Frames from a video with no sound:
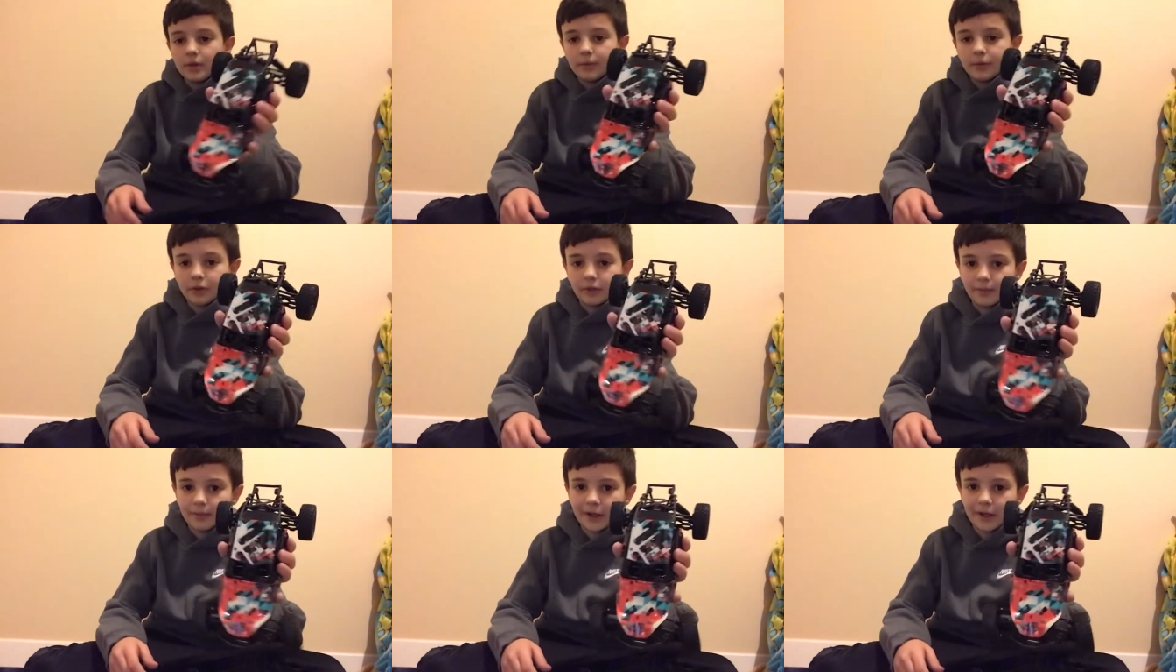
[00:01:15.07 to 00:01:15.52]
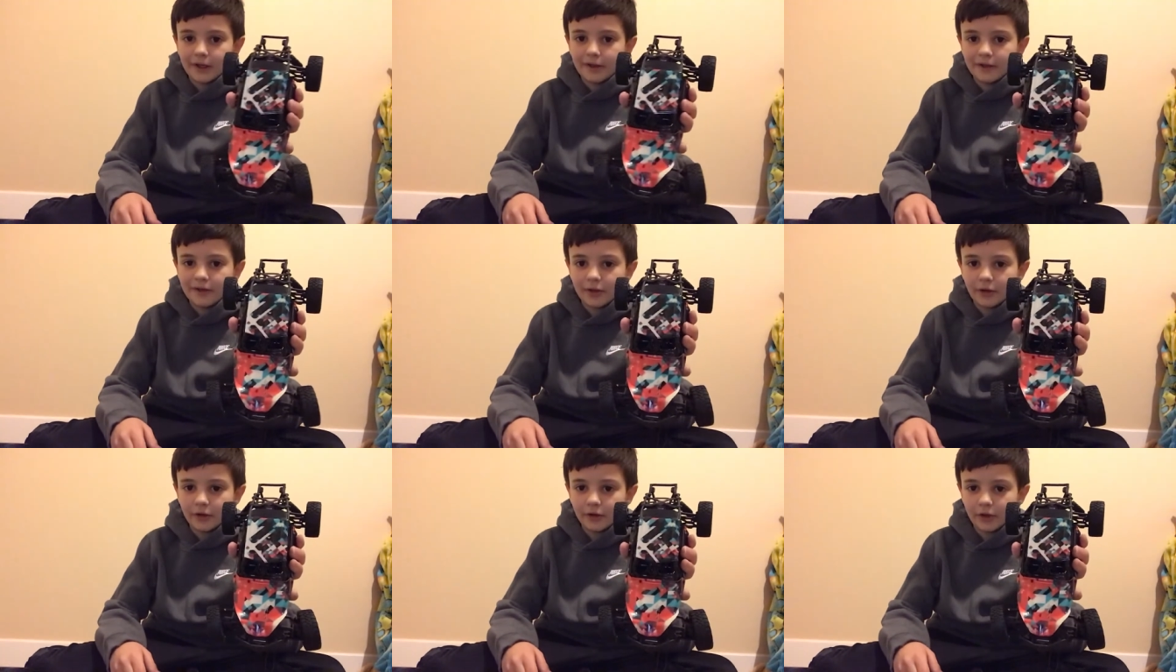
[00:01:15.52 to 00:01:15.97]
The
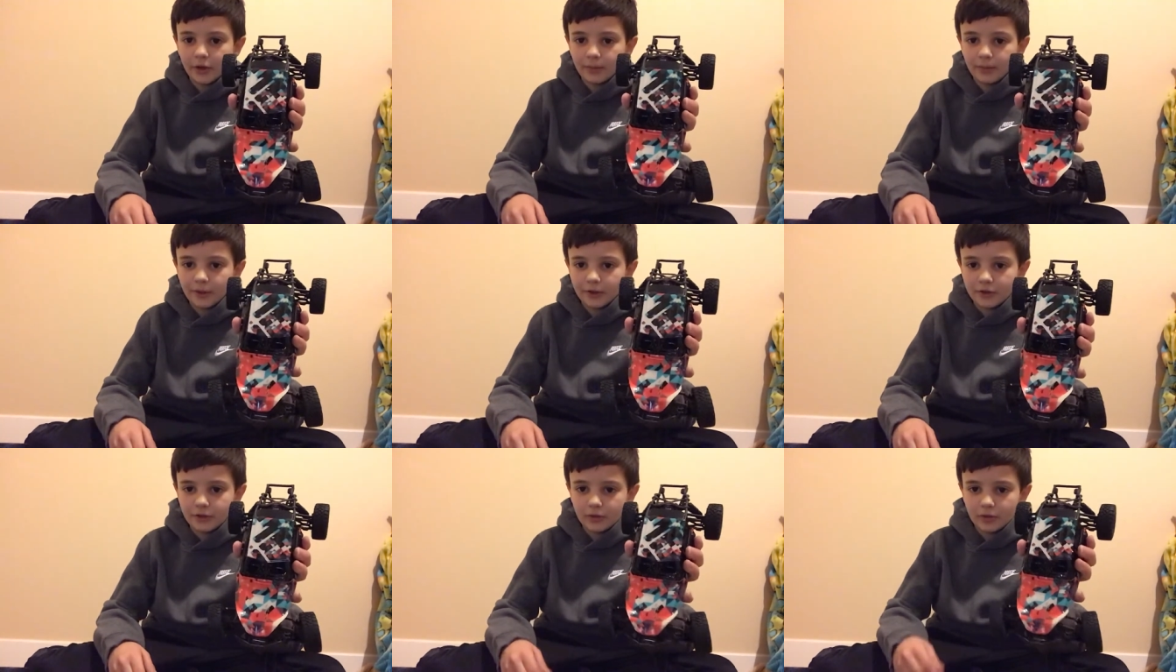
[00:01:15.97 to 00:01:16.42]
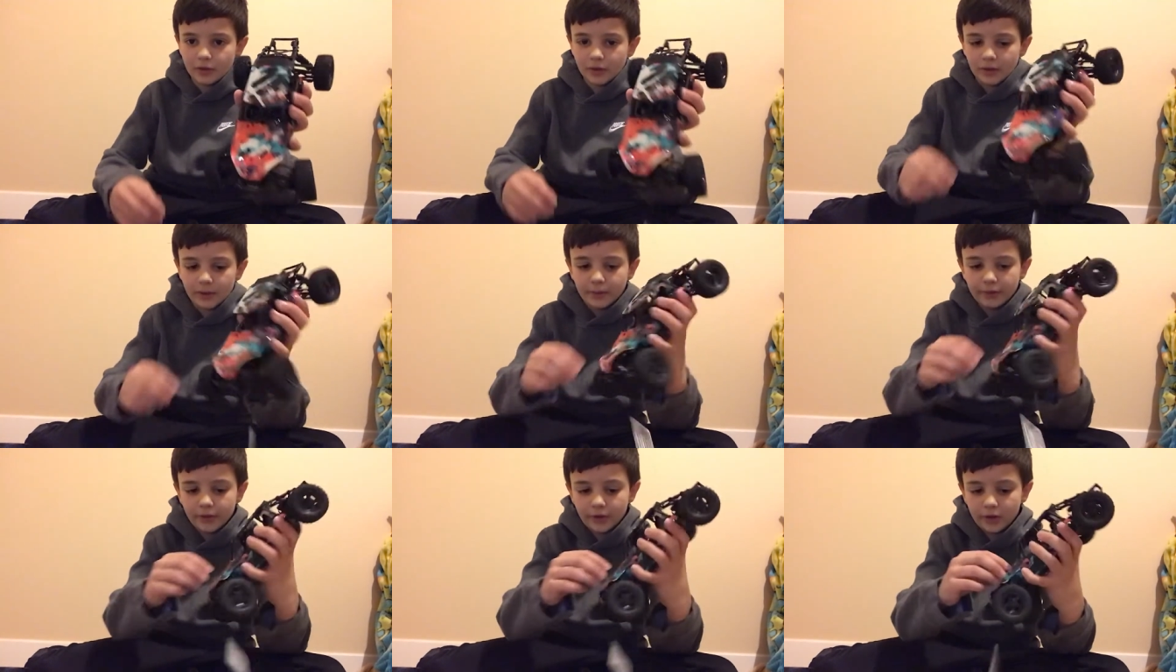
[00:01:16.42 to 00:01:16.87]
body's held on by two
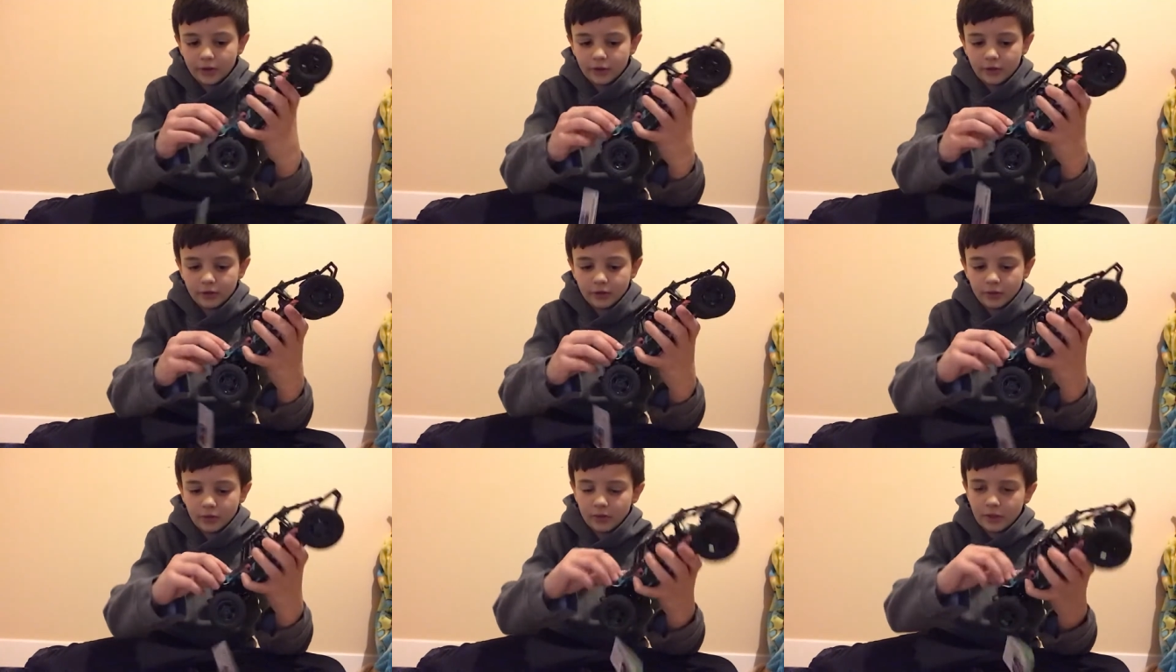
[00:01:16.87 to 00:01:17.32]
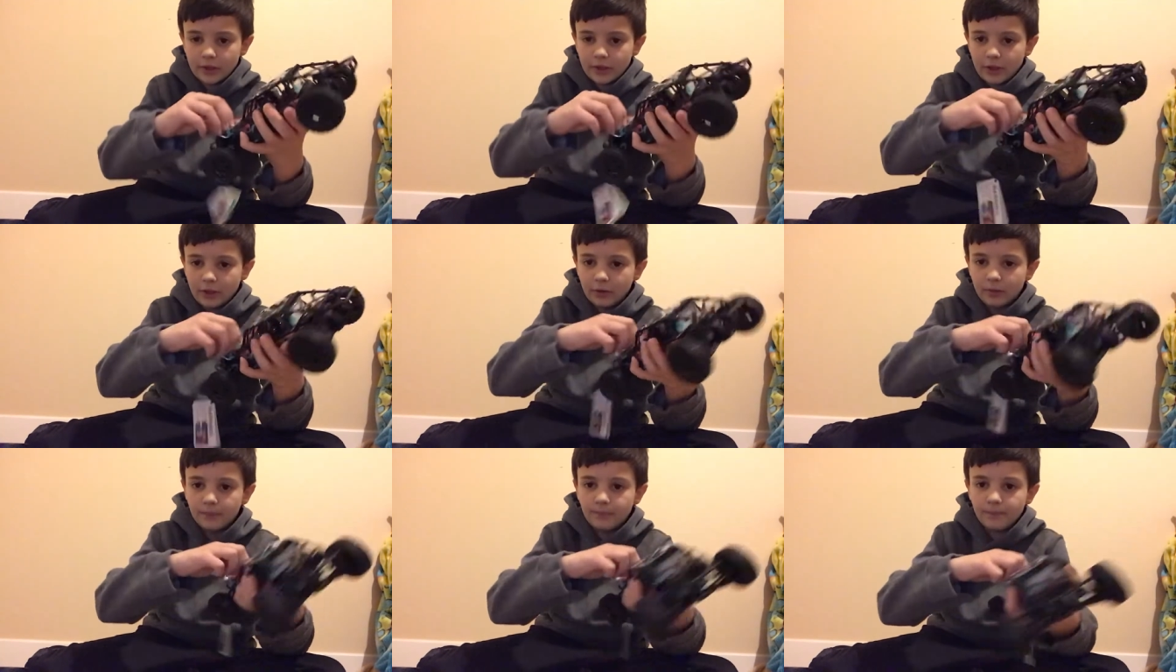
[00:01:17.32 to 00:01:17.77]
clips. I already took one out.